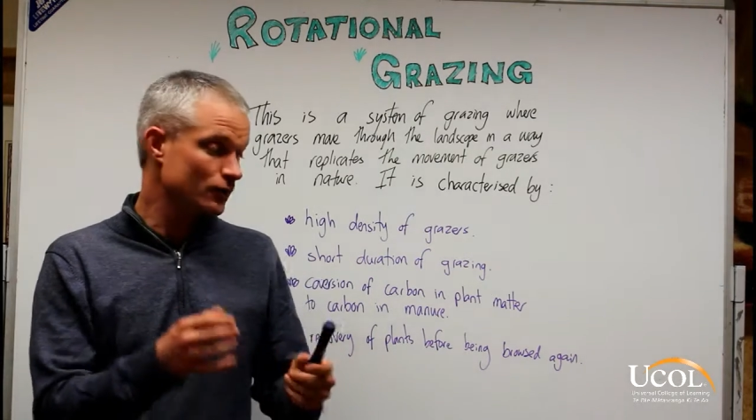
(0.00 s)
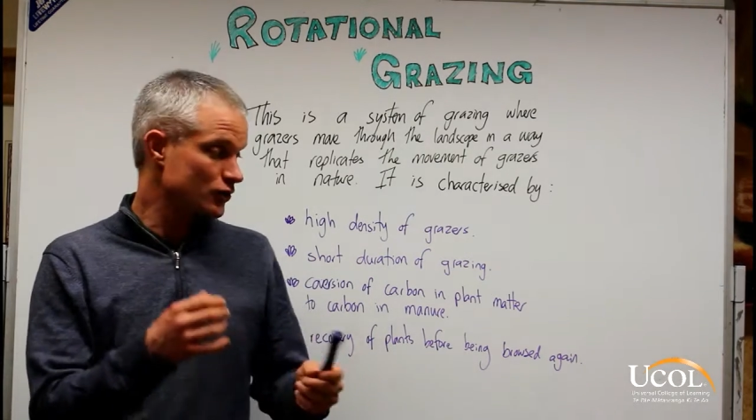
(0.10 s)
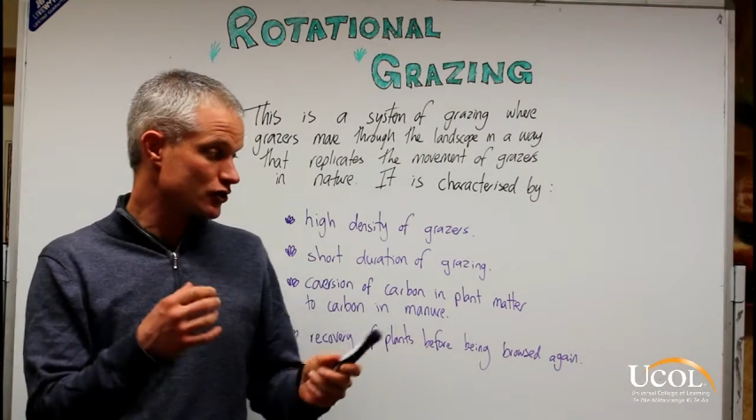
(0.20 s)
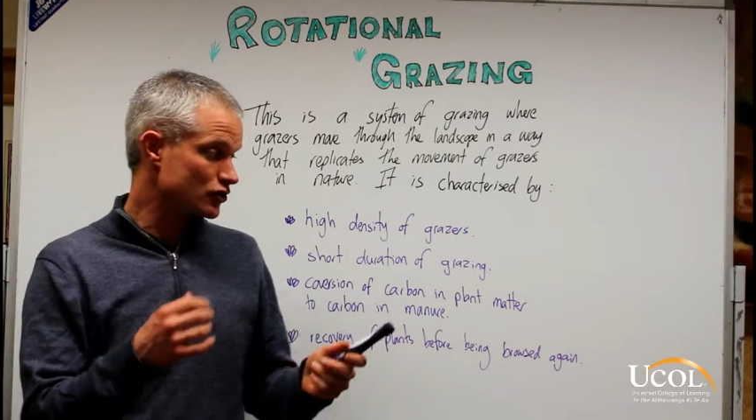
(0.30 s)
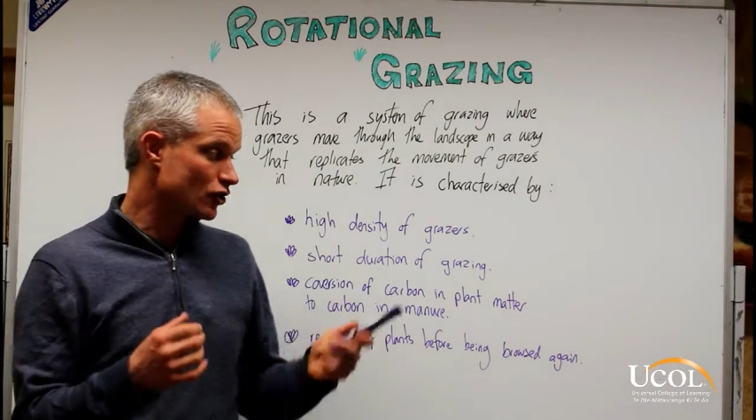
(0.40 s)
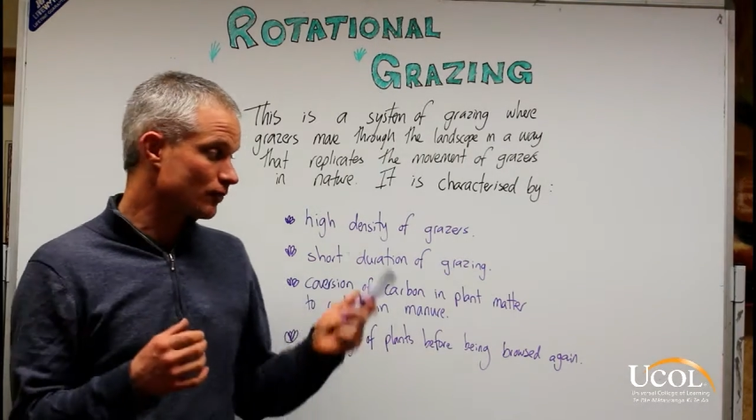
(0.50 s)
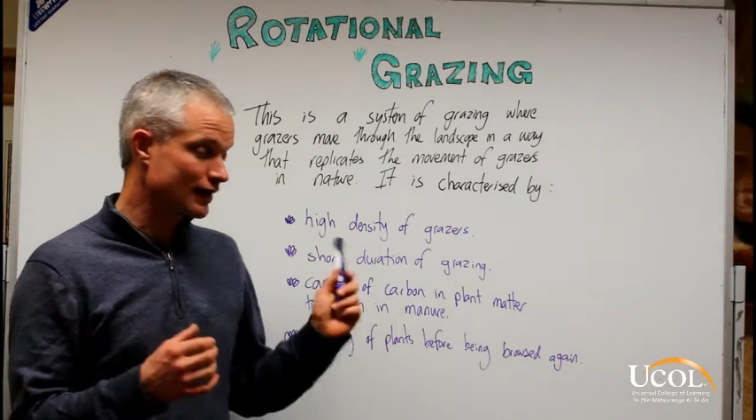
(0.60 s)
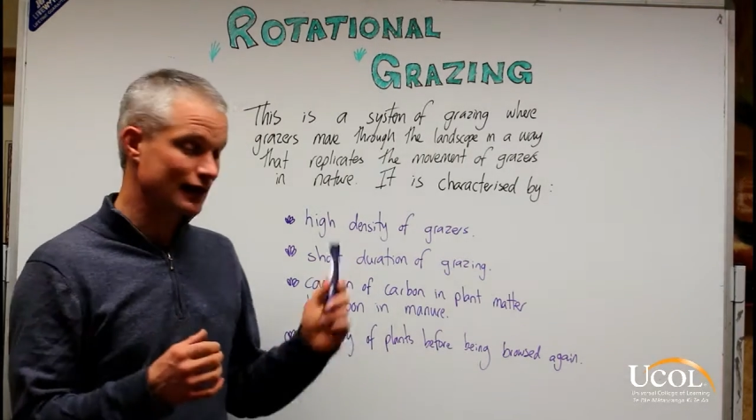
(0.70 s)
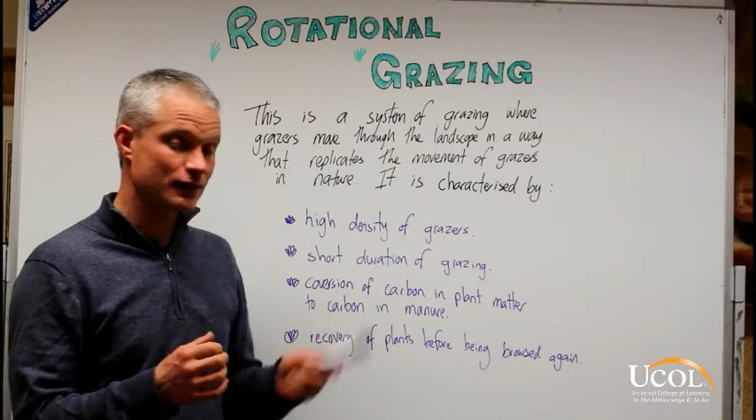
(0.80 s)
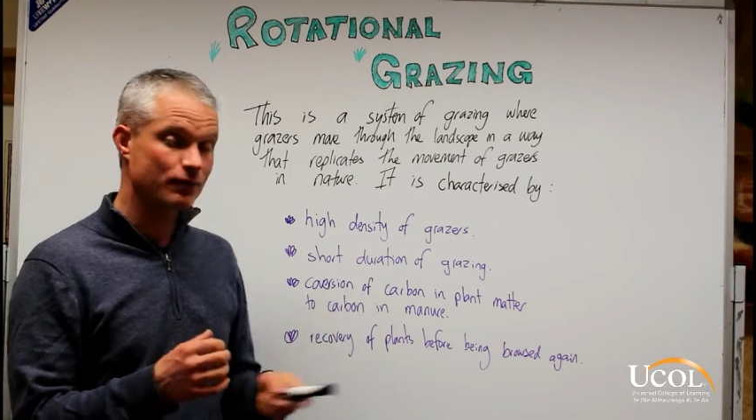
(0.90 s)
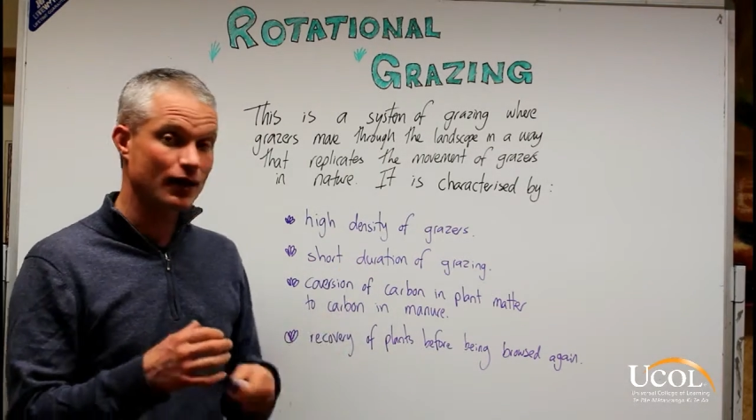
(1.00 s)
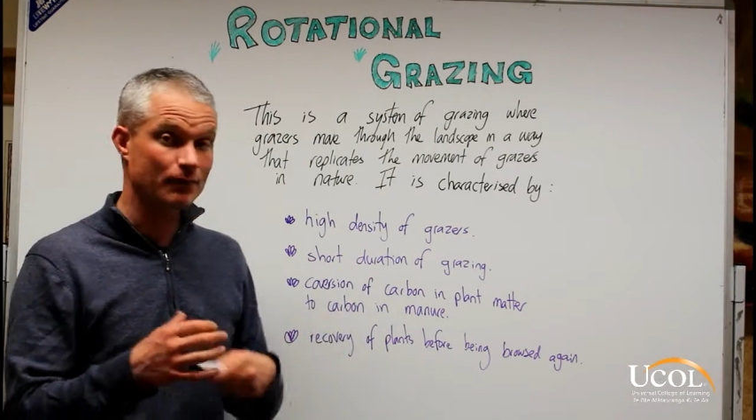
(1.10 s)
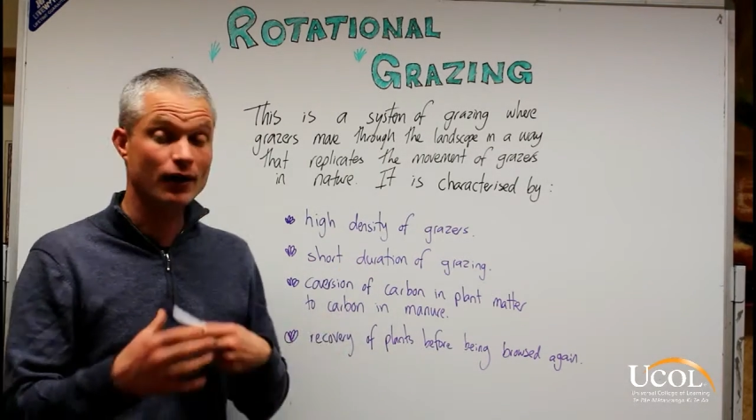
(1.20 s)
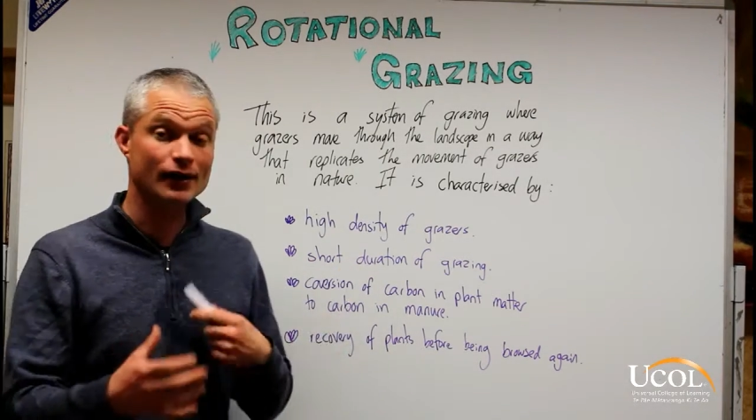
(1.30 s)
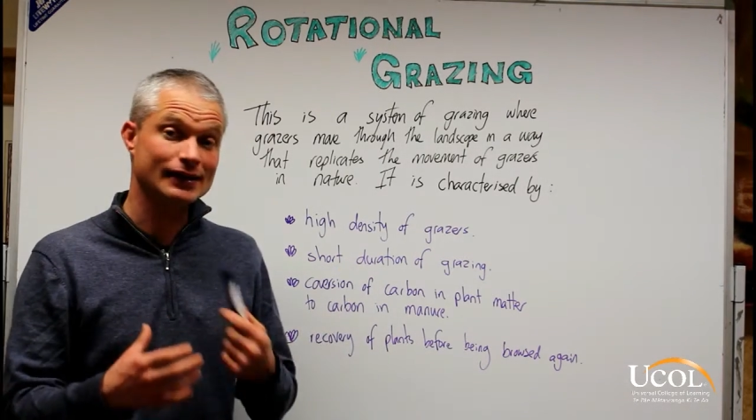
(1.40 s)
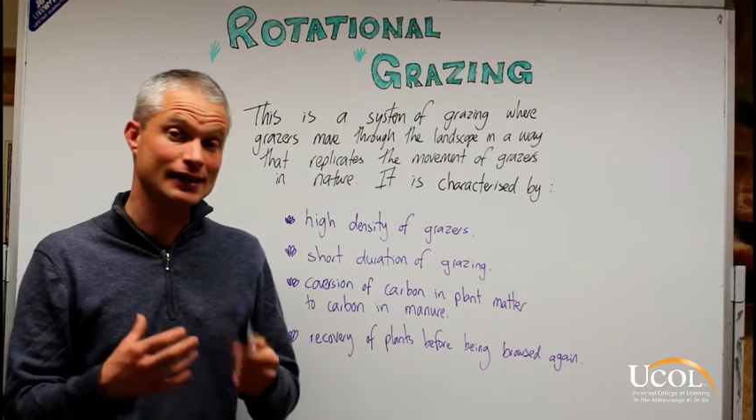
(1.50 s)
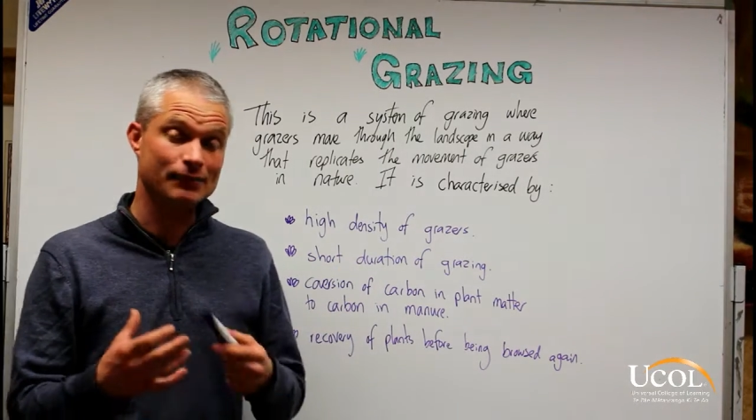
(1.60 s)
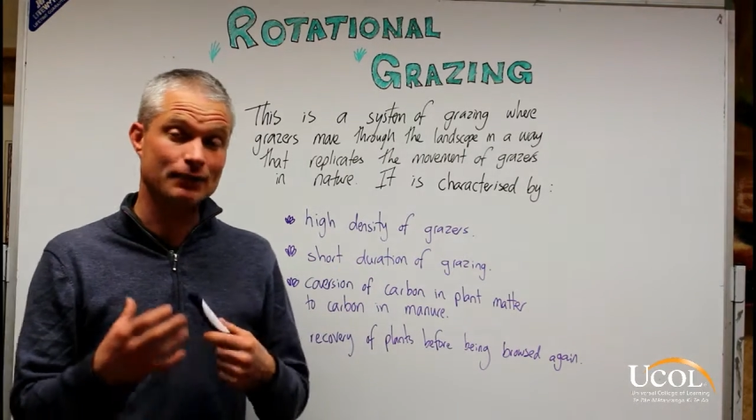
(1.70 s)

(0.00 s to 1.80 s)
which is dominated by pioneer